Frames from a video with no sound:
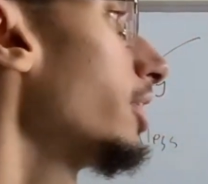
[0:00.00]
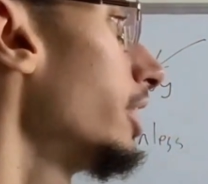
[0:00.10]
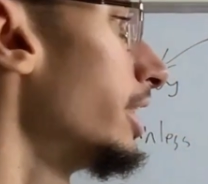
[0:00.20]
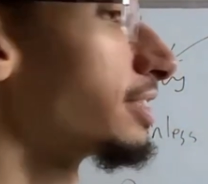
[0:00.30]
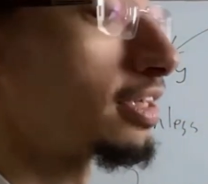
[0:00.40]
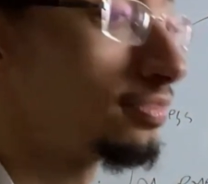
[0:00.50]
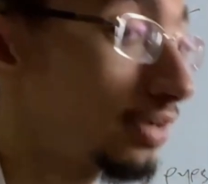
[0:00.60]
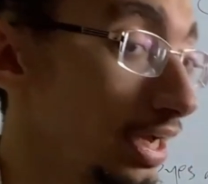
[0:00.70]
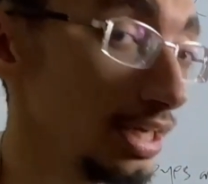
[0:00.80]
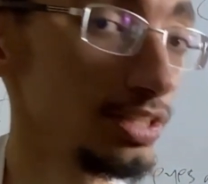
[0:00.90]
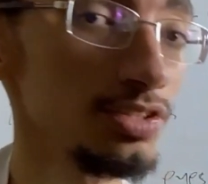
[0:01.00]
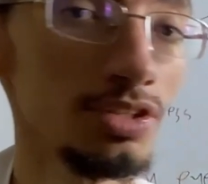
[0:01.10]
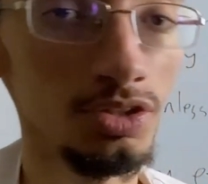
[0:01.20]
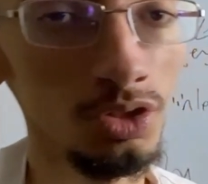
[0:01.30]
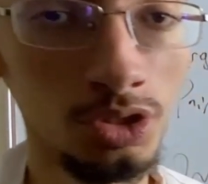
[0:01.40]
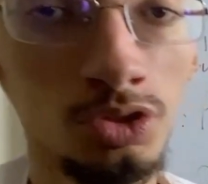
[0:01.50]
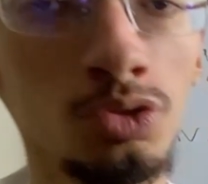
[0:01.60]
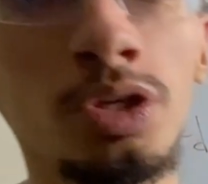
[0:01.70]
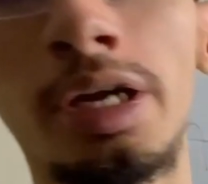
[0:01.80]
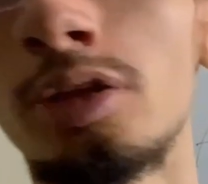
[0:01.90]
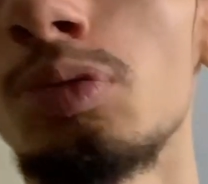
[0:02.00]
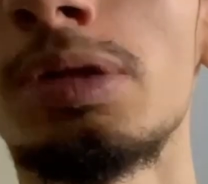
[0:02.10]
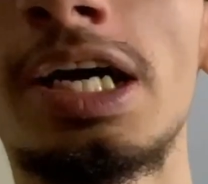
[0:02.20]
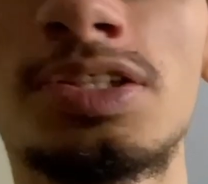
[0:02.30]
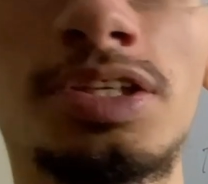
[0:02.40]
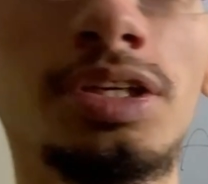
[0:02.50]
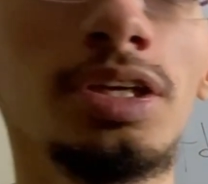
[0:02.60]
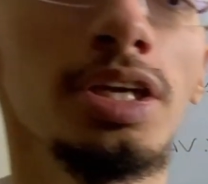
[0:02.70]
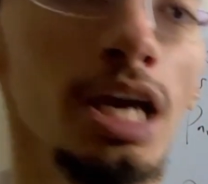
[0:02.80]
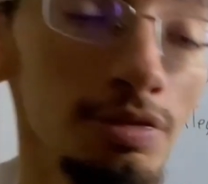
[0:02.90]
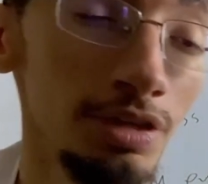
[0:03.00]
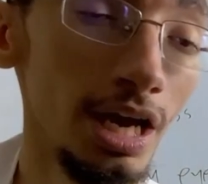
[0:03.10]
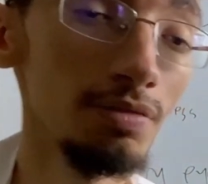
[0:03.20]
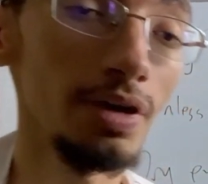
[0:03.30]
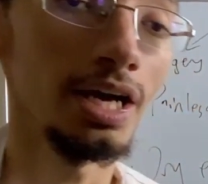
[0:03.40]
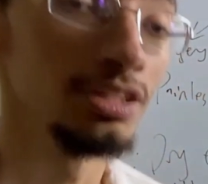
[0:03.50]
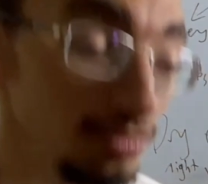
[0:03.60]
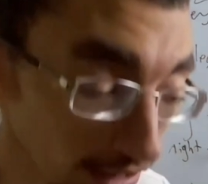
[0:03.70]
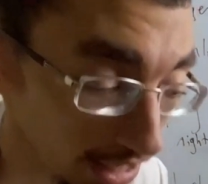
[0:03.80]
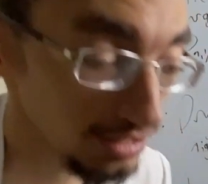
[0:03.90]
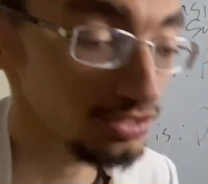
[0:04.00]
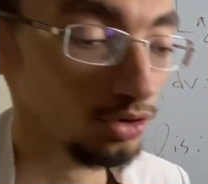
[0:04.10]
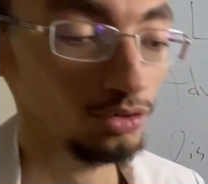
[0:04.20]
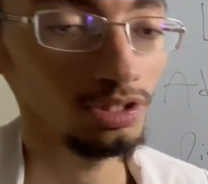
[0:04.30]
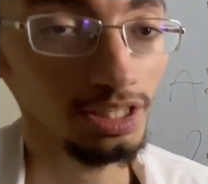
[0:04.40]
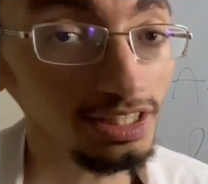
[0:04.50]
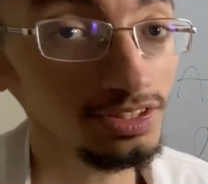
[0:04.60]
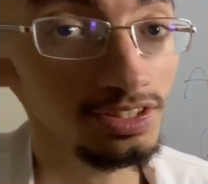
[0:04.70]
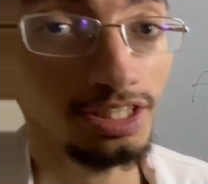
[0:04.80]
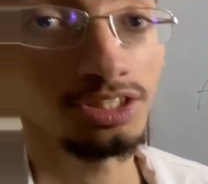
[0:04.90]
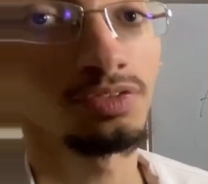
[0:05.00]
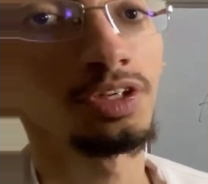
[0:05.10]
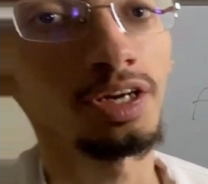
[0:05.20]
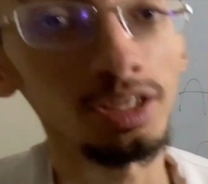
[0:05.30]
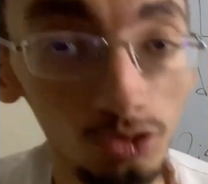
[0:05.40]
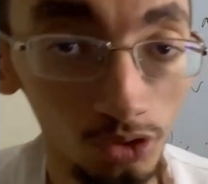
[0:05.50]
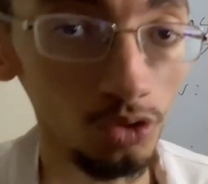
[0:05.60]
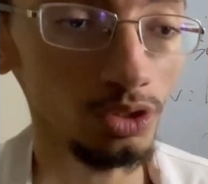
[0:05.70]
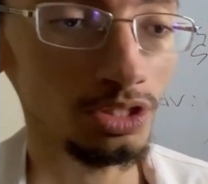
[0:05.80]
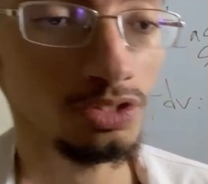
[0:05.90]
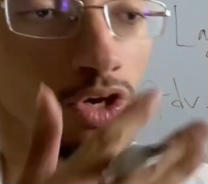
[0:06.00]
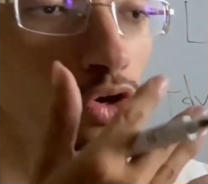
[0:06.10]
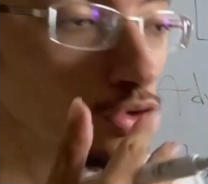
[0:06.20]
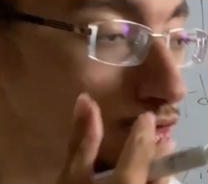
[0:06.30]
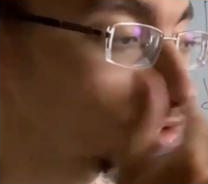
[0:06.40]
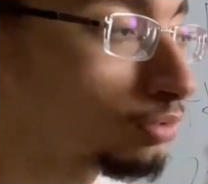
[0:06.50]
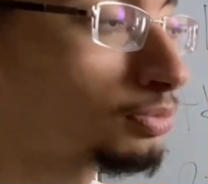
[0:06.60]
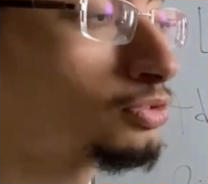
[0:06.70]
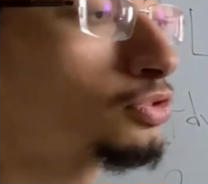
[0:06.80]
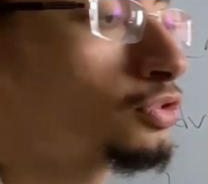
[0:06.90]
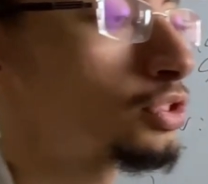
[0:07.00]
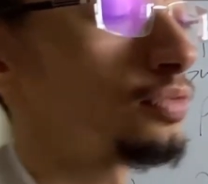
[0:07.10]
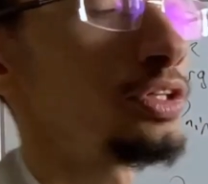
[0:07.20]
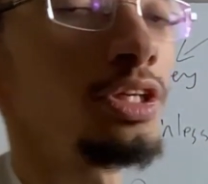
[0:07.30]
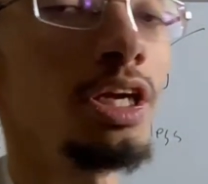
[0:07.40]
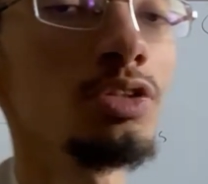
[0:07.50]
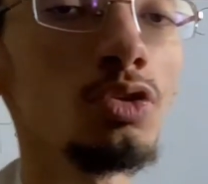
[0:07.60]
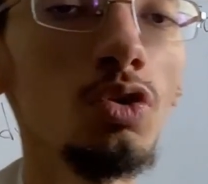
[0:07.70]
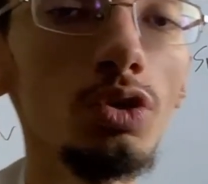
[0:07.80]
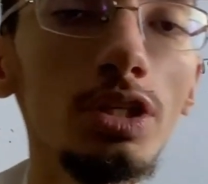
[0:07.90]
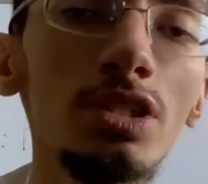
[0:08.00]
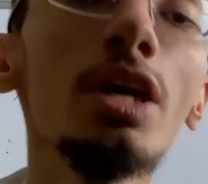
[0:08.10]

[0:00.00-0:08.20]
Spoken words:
it's advanced, you could do keratoplasty. If you have advanced or late stage of keratoconus, conical protrusion of the keratoconus,